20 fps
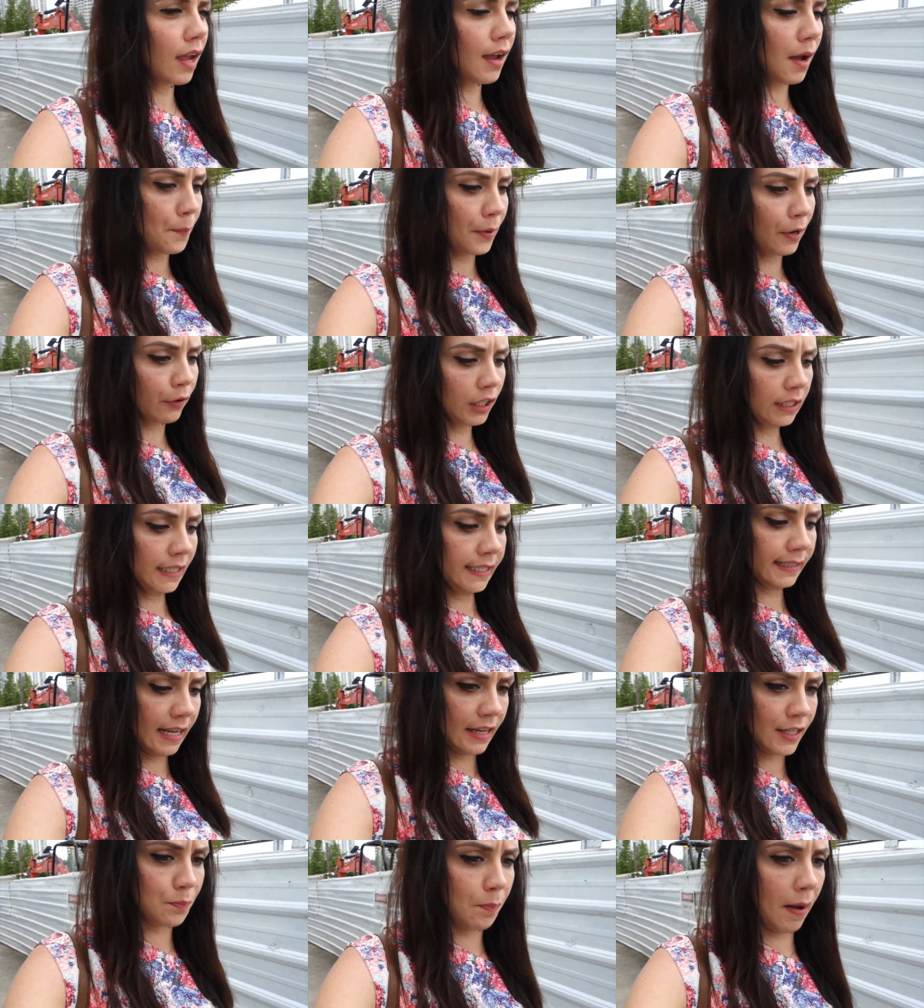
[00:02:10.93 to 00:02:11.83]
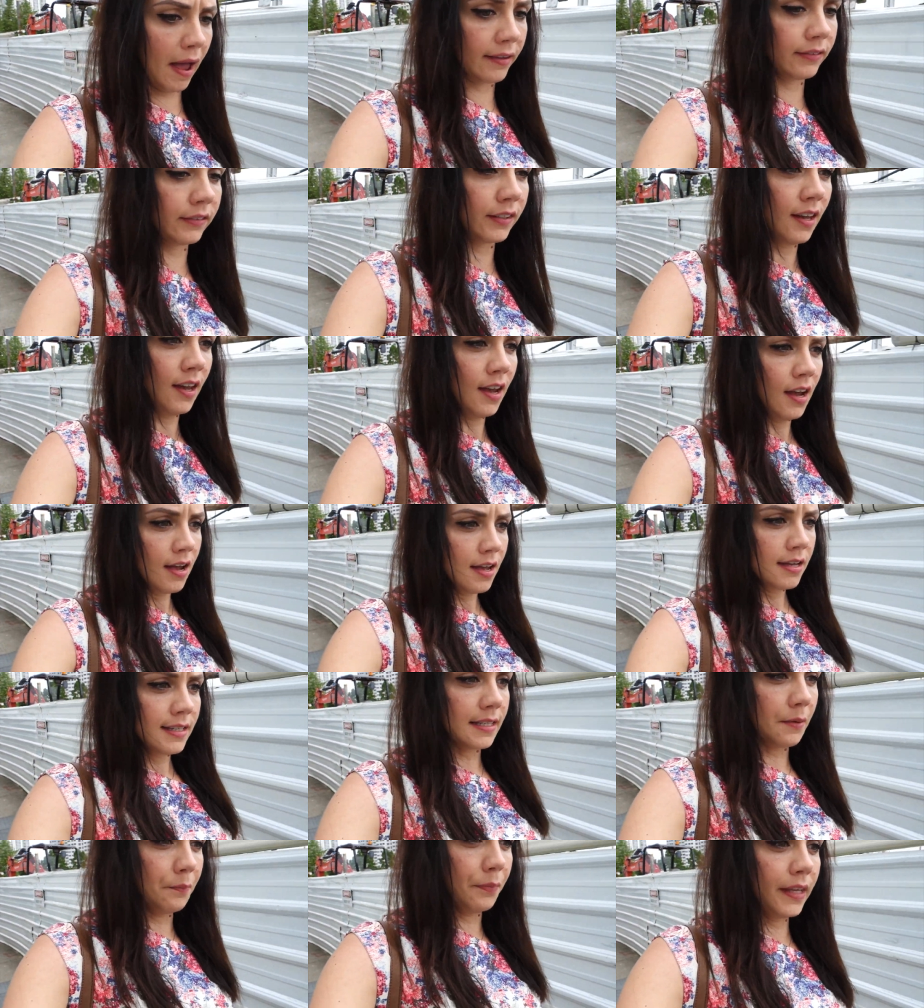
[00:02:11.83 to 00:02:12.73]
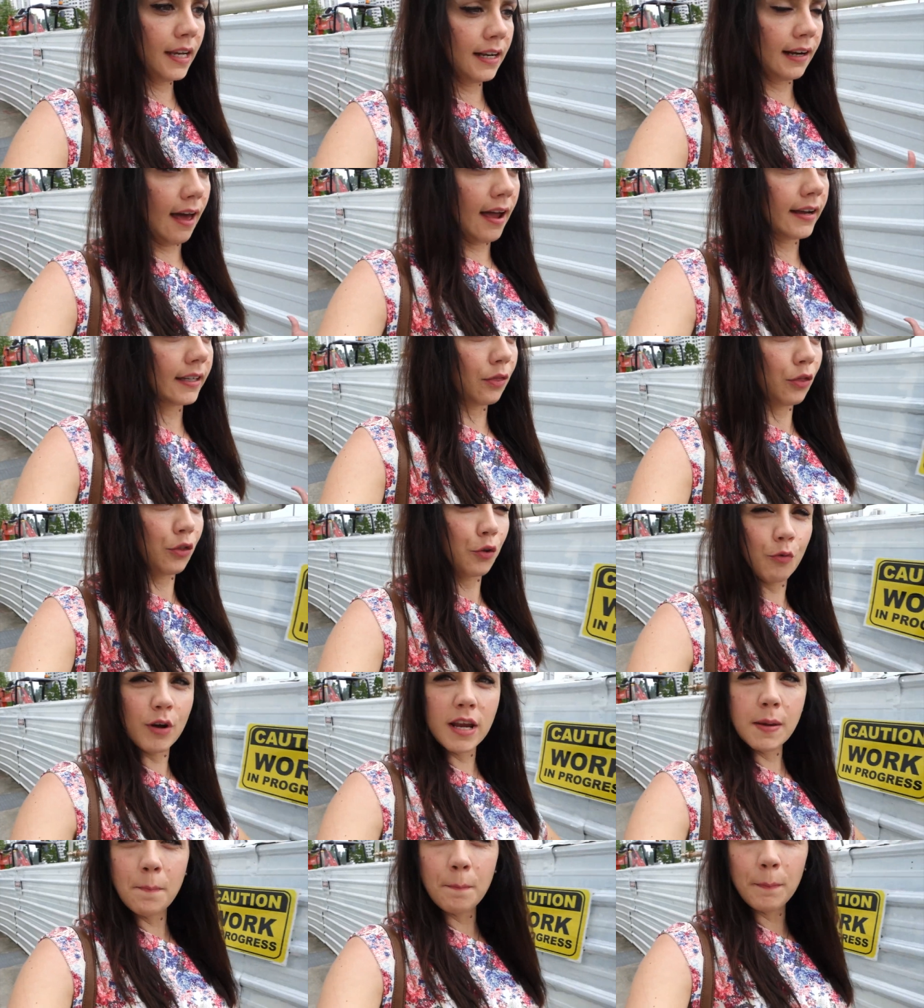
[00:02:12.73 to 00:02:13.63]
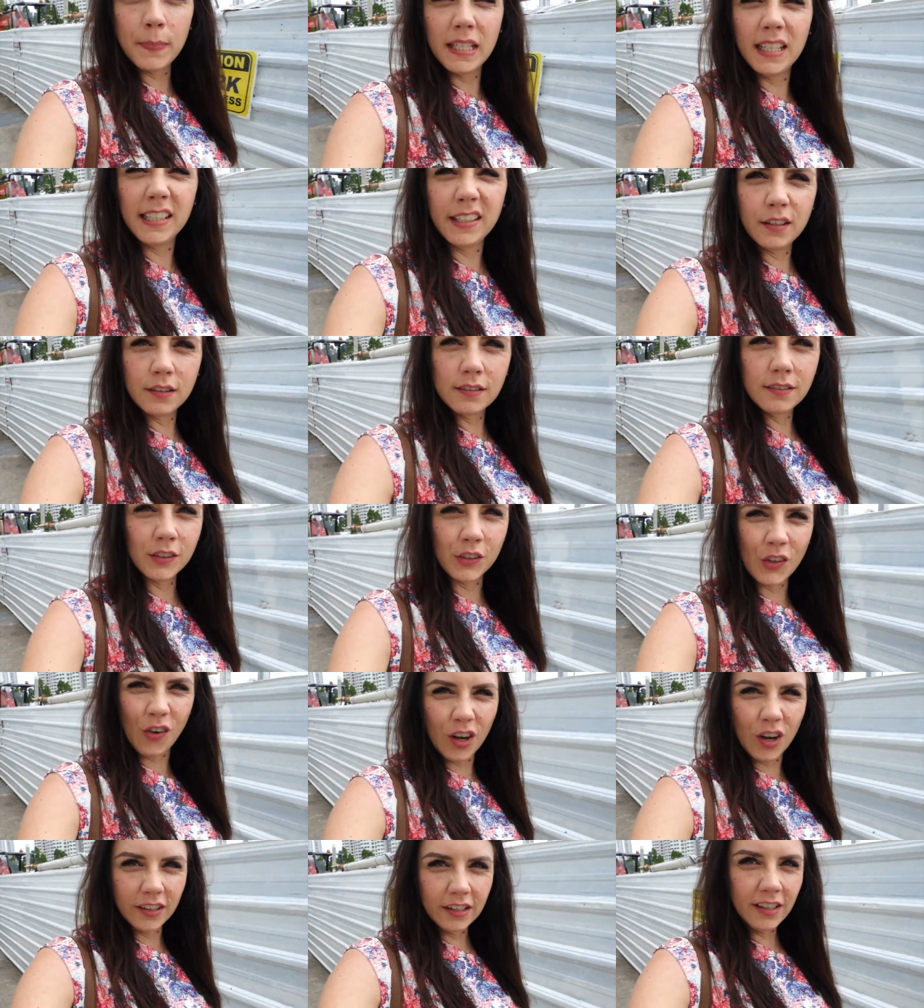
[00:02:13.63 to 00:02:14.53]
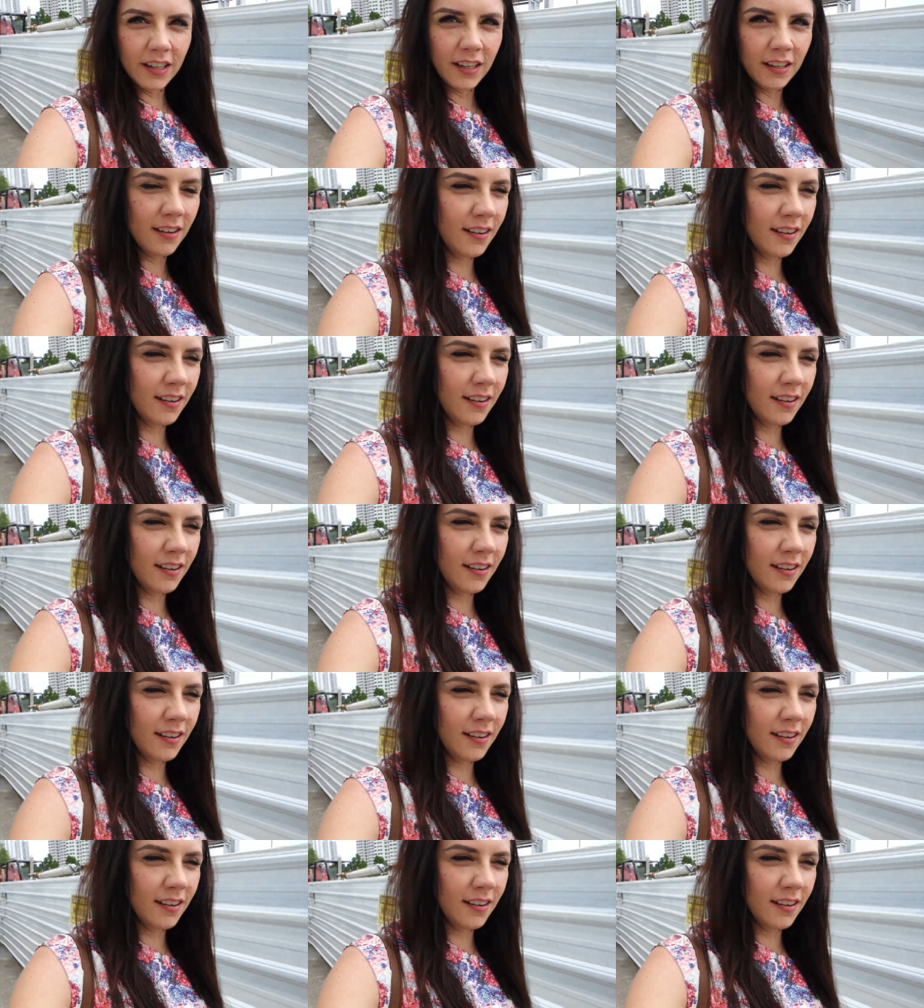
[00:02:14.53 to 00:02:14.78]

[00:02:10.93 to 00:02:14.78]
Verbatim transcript: Apparently, they spend something like three million dollar